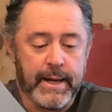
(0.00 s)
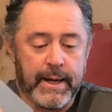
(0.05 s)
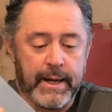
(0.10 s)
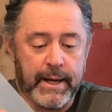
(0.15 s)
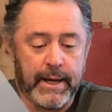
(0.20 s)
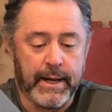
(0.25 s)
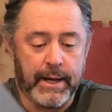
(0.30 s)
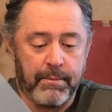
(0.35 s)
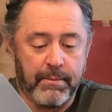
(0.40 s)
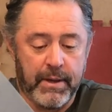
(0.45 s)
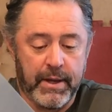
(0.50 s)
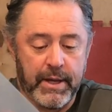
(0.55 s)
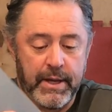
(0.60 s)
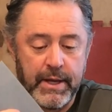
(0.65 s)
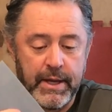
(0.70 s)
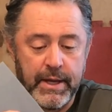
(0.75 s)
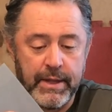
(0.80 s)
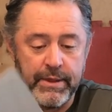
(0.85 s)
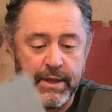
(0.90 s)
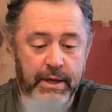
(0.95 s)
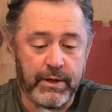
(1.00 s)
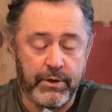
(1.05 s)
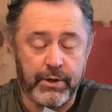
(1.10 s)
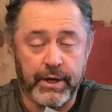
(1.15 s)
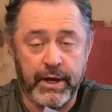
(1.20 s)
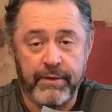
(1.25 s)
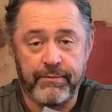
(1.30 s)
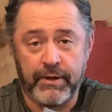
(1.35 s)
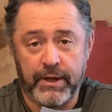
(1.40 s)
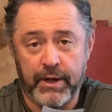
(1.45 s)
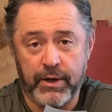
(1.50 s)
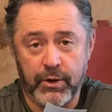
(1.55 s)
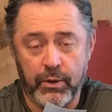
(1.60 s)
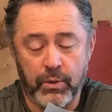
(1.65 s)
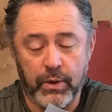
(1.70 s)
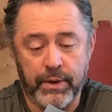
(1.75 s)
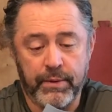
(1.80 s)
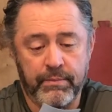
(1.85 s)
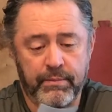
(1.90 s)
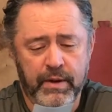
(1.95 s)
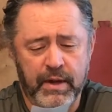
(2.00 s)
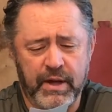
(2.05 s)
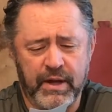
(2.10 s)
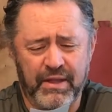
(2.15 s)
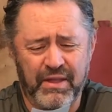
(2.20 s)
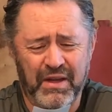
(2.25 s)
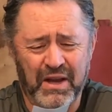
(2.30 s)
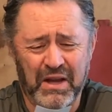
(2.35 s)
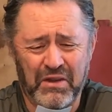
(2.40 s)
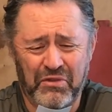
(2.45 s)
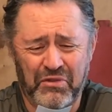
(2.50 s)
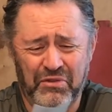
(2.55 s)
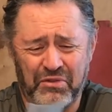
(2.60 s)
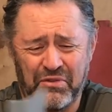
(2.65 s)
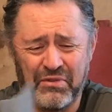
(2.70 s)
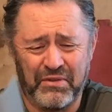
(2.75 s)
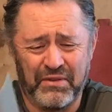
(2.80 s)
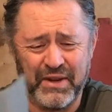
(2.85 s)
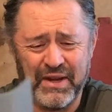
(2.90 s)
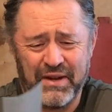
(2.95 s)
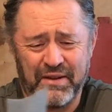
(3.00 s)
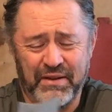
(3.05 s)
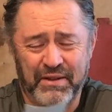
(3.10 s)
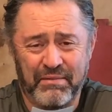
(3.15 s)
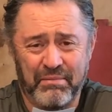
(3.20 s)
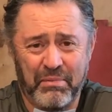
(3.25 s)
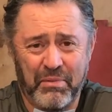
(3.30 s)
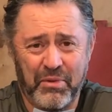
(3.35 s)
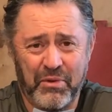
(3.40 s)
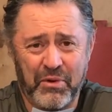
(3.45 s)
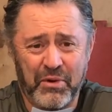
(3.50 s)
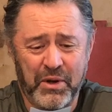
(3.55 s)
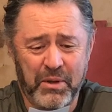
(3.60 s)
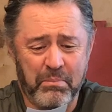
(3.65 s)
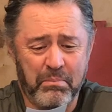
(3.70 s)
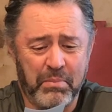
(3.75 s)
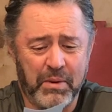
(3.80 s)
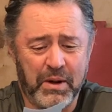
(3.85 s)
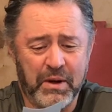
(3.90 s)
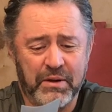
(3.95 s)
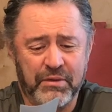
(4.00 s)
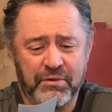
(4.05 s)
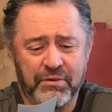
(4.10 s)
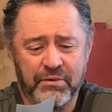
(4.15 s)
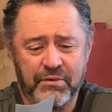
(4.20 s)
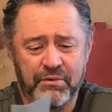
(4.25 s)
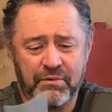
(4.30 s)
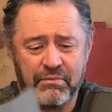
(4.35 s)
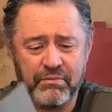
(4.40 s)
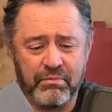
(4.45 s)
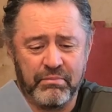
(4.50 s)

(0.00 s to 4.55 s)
and then you're gonna have to get a new one, and that's 30 bucks.